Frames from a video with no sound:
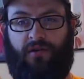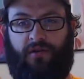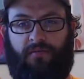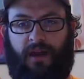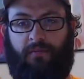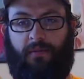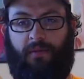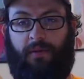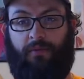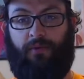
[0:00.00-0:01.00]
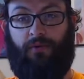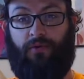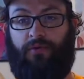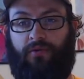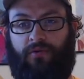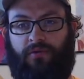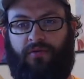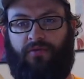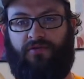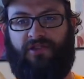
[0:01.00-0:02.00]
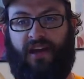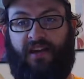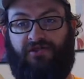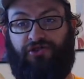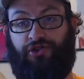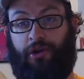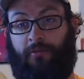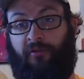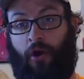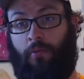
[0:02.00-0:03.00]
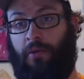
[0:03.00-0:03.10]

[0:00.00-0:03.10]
many many people say he's a germaphobe.